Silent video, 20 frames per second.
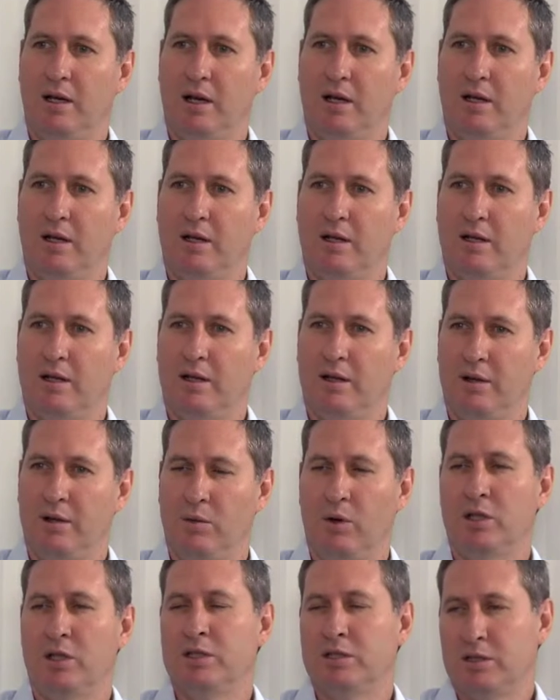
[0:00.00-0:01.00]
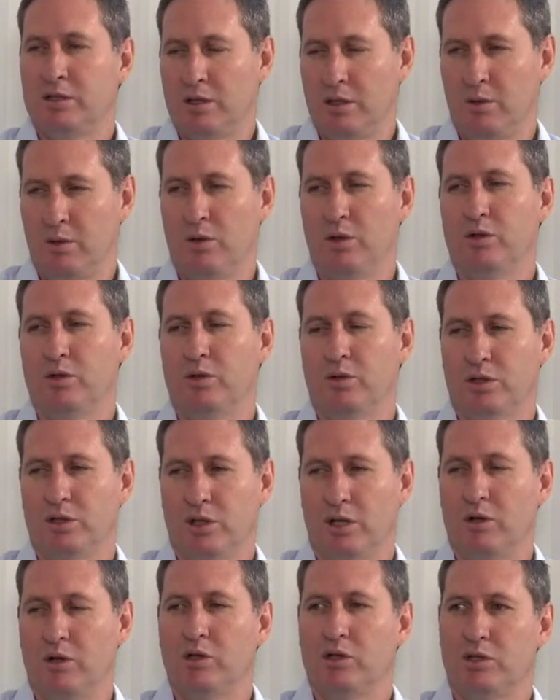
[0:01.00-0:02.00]
And uh, there was there was also
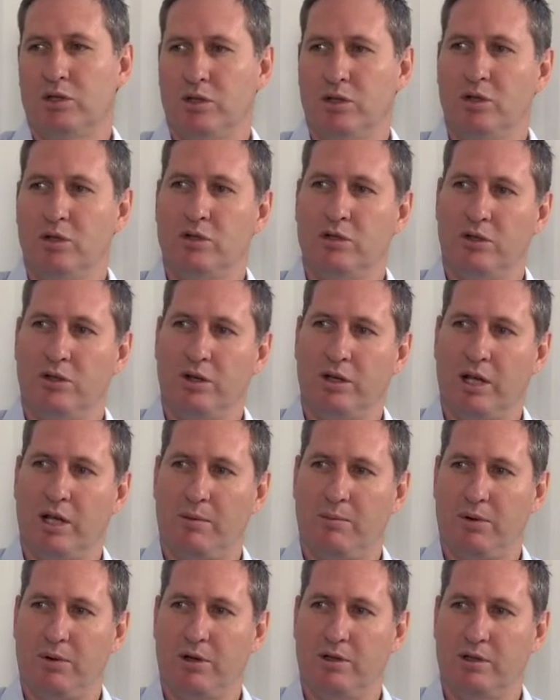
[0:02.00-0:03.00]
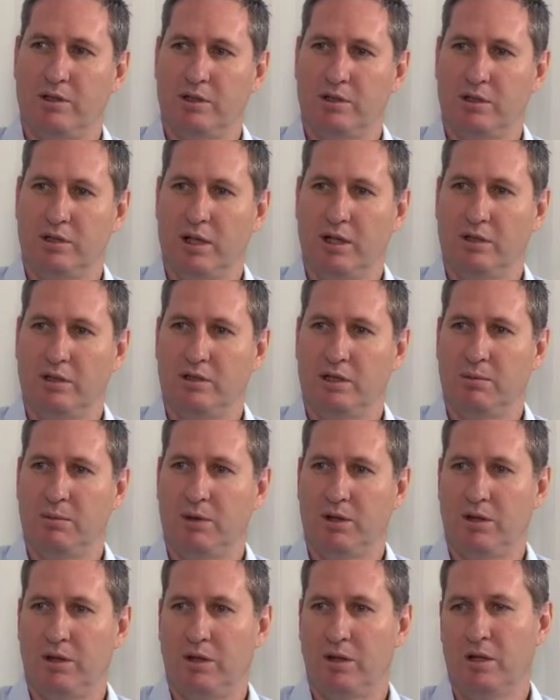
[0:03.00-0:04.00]
concern during that process that some
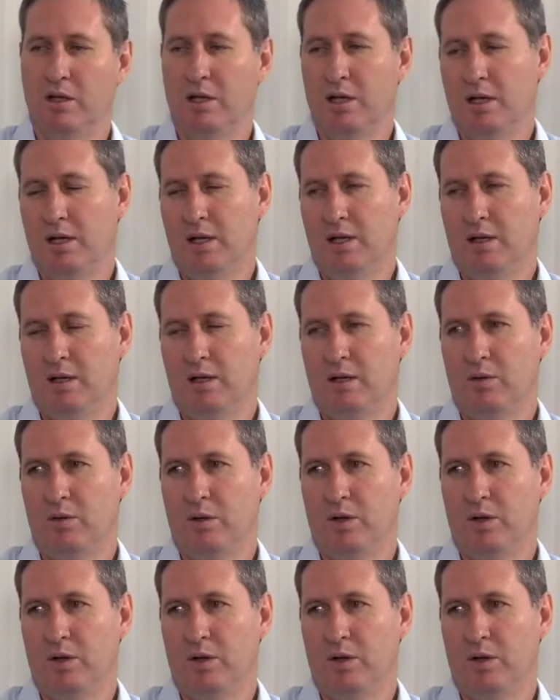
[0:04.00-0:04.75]
of the, the